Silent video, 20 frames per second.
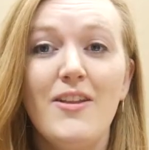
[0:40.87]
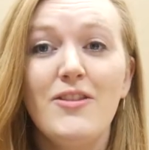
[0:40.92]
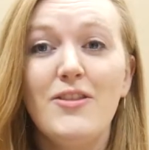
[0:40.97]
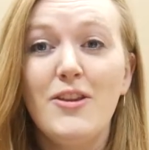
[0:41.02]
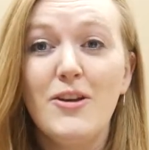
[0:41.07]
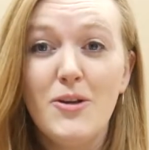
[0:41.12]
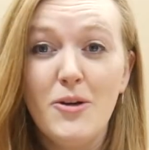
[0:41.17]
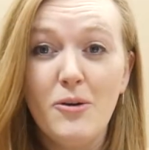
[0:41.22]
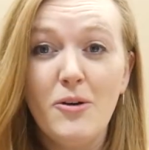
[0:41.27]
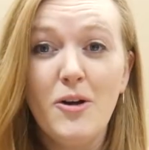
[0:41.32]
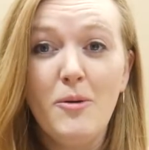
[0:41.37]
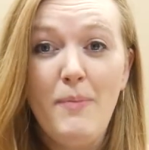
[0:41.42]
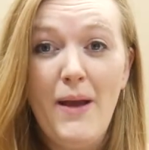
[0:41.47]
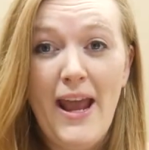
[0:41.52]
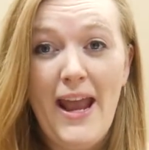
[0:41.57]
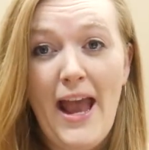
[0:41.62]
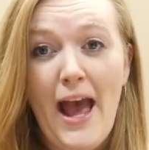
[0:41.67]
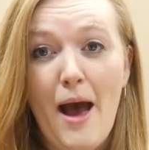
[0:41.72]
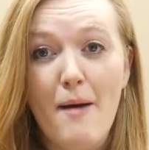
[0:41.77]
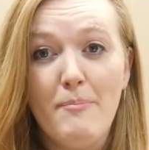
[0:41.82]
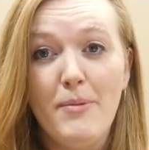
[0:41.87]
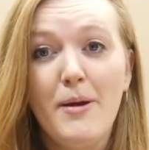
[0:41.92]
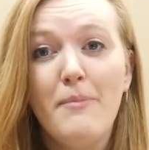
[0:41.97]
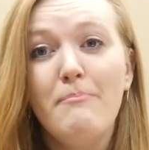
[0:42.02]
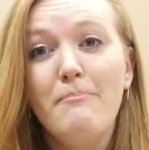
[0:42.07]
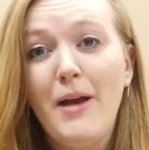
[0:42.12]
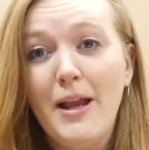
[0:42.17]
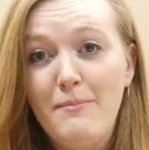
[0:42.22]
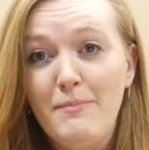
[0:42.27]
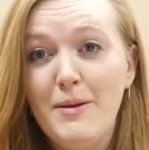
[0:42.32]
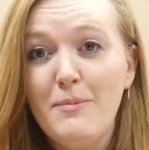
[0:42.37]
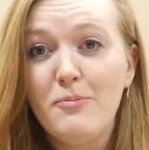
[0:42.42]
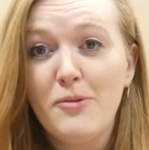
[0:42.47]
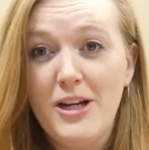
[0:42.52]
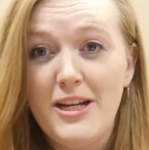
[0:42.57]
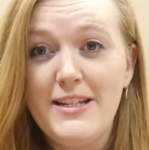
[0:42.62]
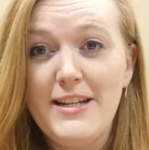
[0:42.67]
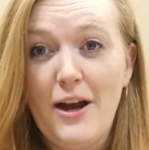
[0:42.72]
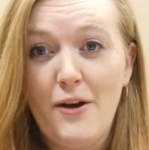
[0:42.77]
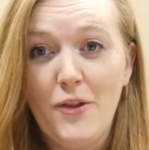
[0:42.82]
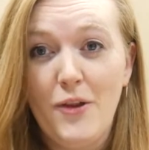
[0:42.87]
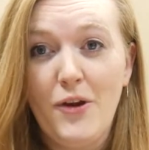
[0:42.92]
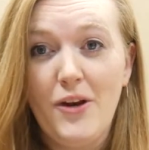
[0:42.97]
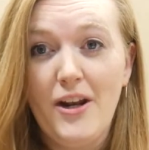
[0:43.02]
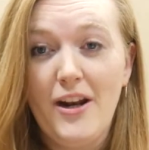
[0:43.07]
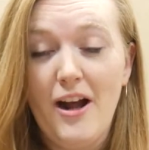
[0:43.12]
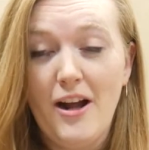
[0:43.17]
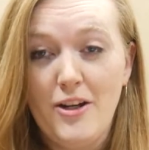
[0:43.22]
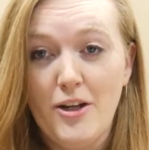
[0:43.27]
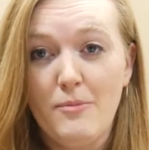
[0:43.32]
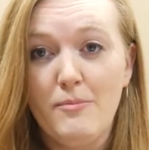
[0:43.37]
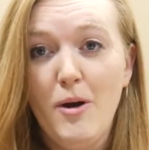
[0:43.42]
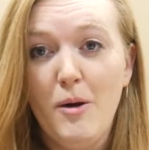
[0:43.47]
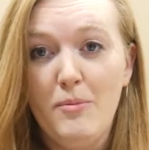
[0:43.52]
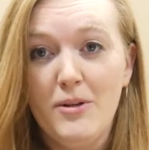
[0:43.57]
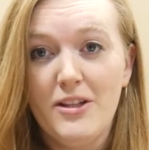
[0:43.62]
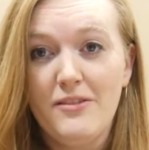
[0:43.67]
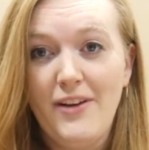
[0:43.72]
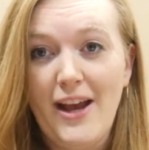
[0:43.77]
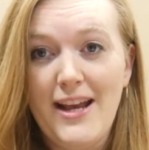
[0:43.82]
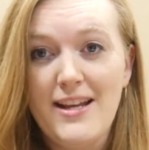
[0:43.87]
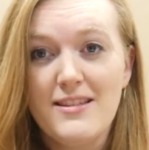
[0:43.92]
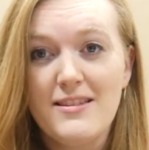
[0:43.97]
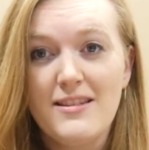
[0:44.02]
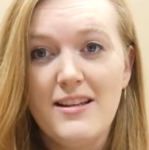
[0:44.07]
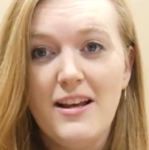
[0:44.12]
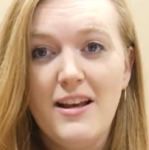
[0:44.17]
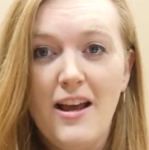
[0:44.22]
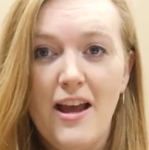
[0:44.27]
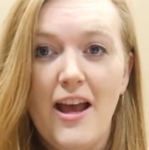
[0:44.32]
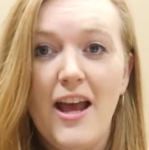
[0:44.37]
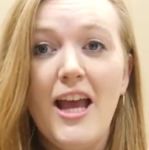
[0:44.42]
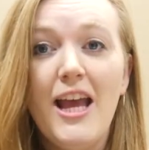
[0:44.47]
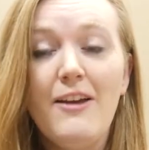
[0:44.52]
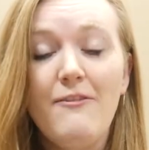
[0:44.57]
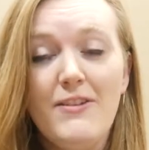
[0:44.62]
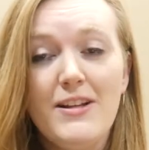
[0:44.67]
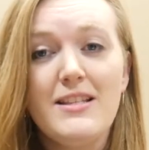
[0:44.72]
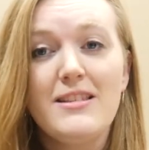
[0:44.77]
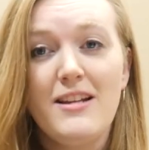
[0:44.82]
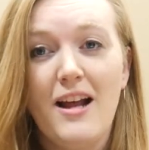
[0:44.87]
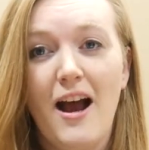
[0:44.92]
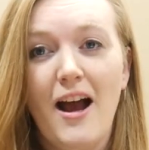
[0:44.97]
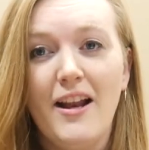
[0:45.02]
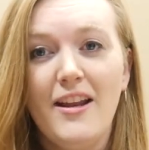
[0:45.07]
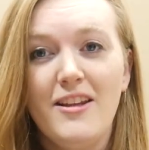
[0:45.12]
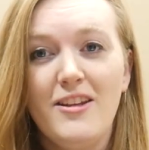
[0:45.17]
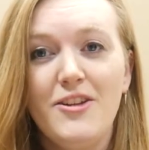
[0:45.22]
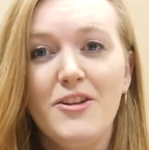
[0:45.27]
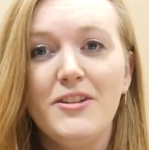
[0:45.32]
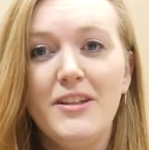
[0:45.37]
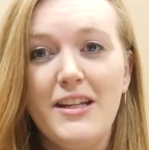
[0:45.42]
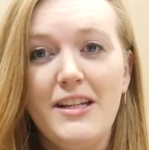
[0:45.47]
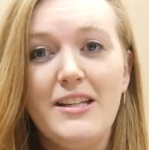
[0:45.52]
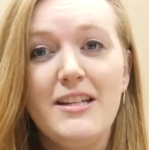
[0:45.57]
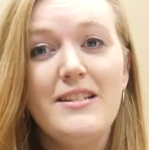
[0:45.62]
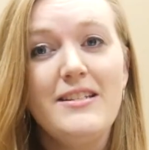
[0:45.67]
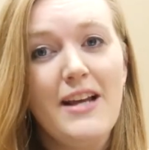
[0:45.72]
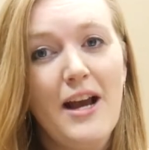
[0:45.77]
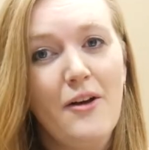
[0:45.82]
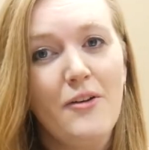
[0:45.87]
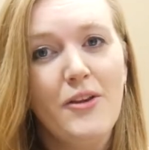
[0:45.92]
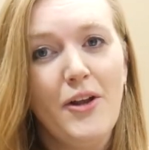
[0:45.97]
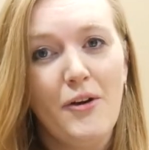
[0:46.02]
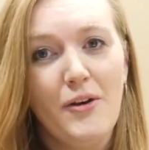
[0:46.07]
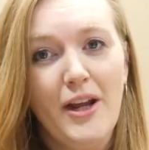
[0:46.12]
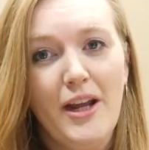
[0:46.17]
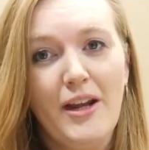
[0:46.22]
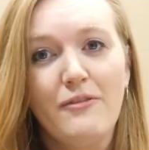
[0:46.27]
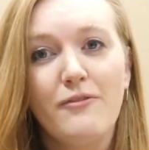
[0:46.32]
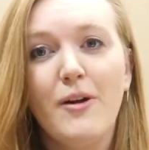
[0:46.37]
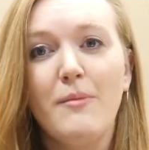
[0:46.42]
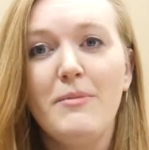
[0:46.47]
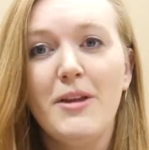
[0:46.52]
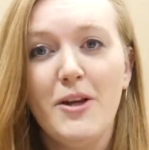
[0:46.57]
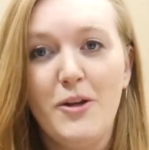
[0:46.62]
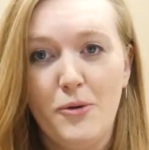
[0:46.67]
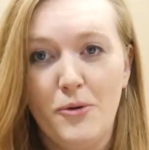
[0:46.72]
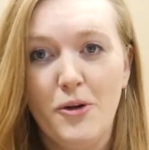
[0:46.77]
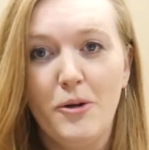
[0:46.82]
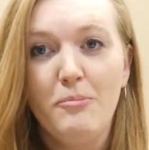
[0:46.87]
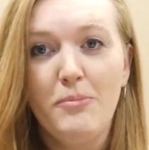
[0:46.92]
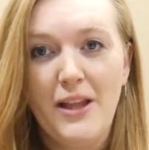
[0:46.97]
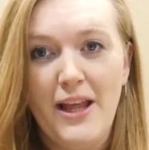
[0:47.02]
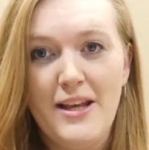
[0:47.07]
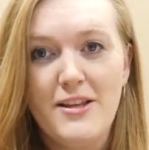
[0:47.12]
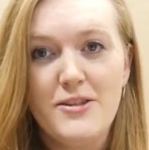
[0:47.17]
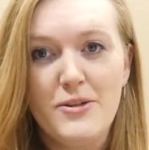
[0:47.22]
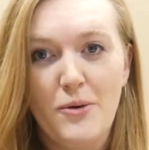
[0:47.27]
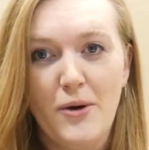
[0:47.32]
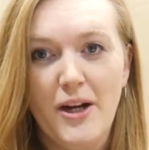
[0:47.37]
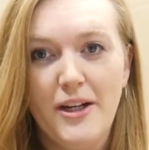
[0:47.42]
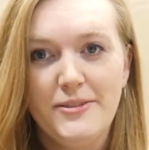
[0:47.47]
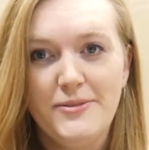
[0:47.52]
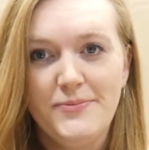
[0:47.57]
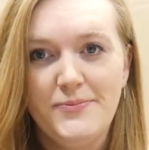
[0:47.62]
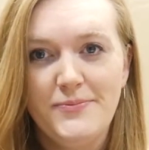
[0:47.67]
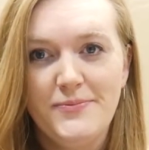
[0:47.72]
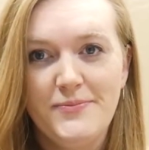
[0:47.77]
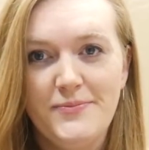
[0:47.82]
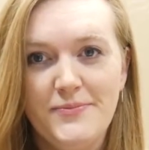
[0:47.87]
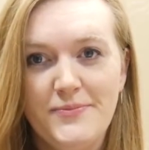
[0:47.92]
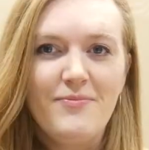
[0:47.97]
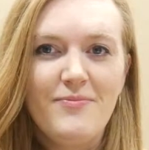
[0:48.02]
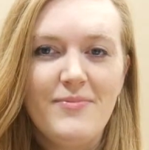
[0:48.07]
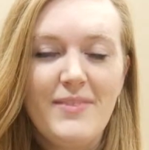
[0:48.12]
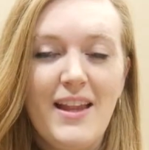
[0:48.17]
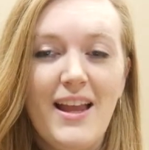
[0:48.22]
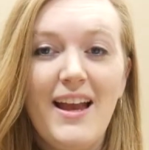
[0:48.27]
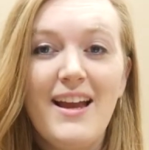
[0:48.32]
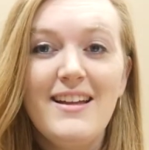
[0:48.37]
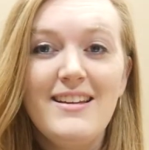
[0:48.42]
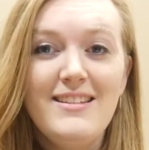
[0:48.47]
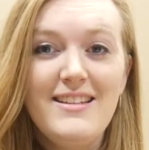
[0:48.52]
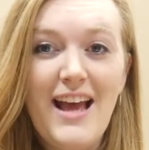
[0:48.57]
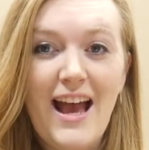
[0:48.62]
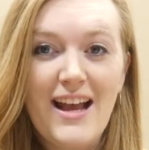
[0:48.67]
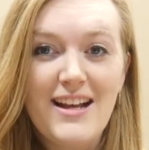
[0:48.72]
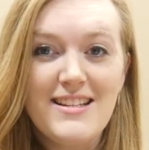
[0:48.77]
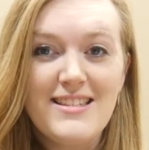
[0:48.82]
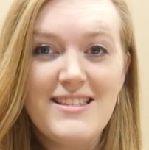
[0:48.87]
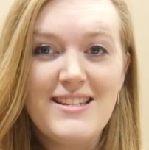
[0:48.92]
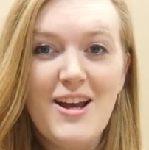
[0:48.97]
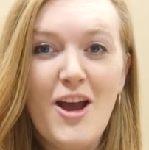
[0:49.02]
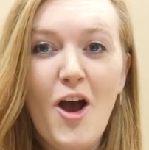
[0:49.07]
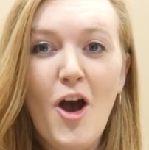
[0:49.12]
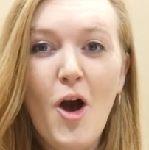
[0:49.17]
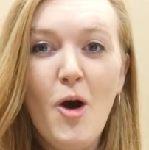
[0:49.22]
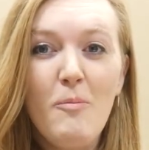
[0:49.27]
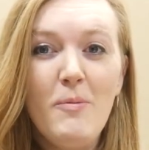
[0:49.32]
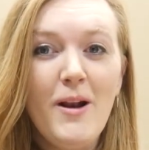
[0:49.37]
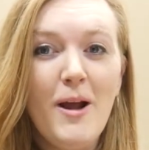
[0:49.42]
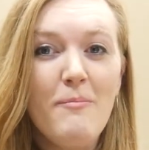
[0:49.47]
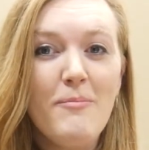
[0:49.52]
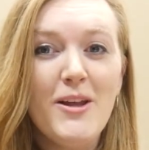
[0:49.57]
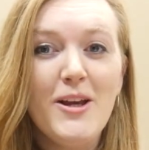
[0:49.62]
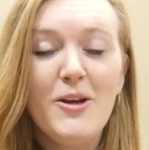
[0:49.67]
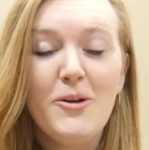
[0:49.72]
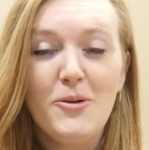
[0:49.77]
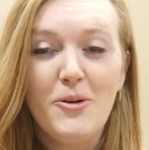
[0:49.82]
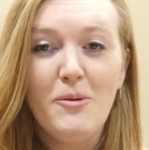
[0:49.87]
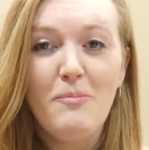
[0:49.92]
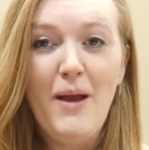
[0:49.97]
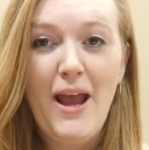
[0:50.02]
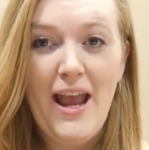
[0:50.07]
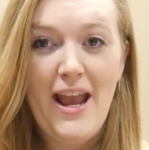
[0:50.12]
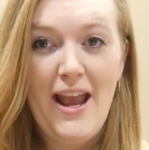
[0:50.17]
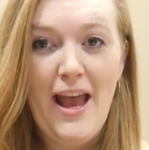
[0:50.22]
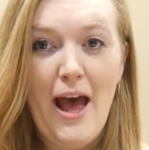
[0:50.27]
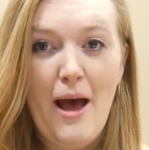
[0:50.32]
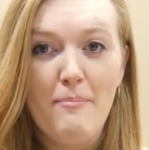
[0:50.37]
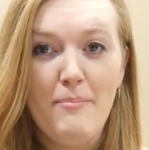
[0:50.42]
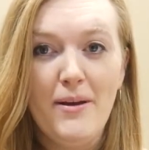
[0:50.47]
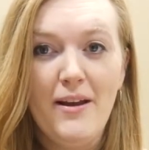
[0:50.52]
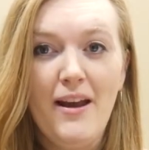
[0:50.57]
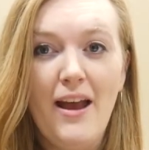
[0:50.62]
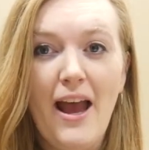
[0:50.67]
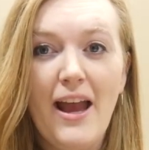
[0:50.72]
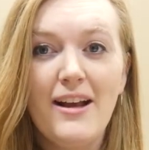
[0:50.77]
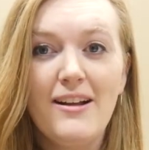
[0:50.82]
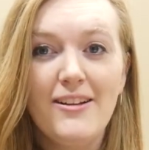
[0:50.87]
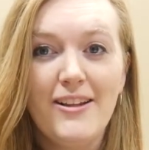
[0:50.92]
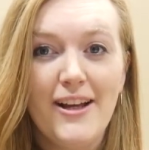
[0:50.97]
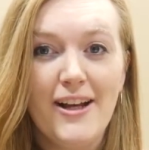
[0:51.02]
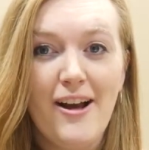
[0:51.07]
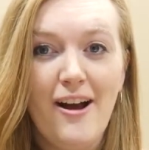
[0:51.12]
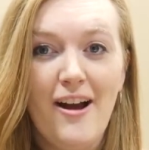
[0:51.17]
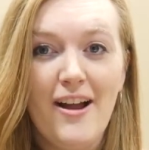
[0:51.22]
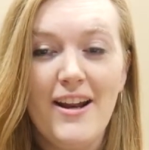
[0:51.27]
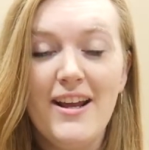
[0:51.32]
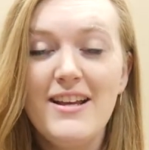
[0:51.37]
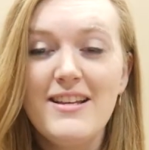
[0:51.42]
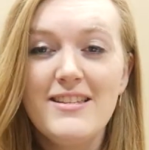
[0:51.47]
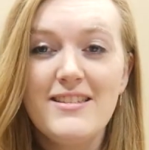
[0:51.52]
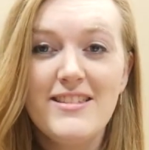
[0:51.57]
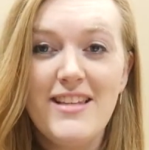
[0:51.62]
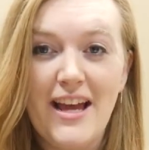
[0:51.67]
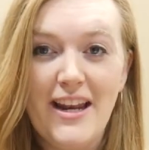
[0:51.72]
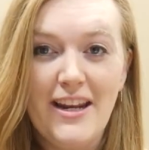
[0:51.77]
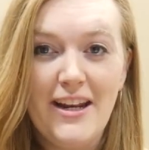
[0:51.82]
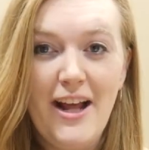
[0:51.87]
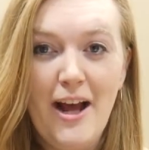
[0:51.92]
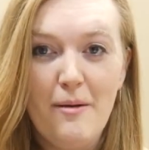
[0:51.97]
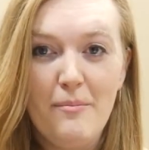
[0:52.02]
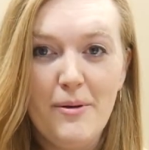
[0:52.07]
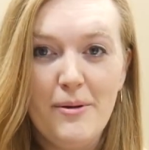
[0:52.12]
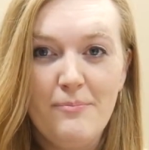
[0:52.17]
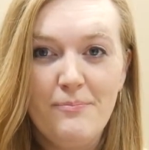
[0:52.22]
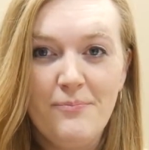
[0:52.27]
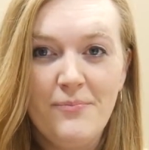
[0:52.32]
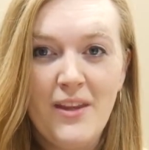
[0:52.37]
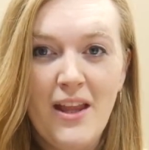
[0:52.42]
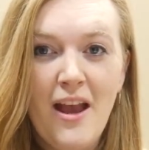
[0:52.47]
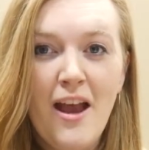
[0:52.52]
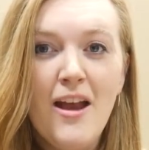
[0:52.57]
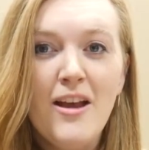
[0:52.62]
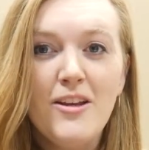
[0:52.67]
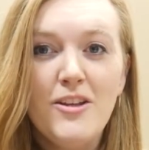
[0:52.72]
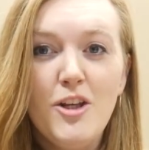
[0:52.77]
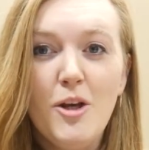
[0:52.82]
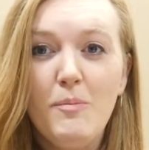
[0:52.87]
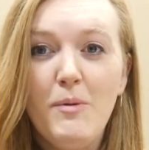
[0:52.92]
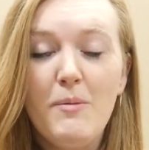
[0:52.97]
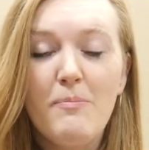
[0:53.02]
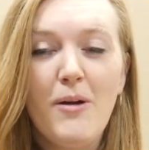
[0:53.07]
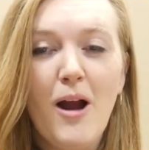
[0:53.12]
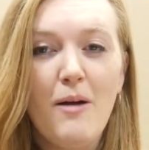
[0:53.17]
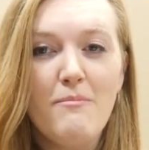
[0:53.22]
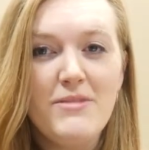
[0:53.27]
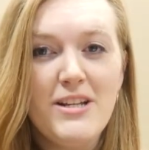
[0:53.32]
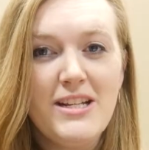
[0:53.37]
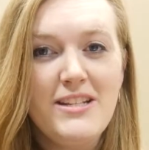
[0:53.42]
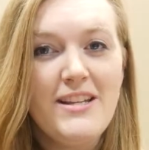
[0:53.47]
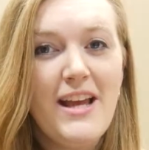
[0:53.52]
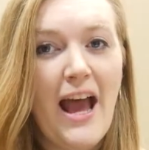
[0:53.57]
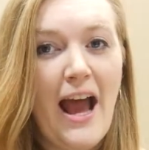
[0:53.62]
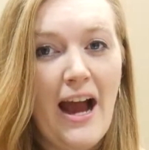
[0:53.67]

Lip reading: The Google Pay app might be pre-downloaded on your mobile device. If it's not, you'll need to download it from the Google Play Store. Next, open up the Google Pay app and click on Set It Up. You'll be prompted to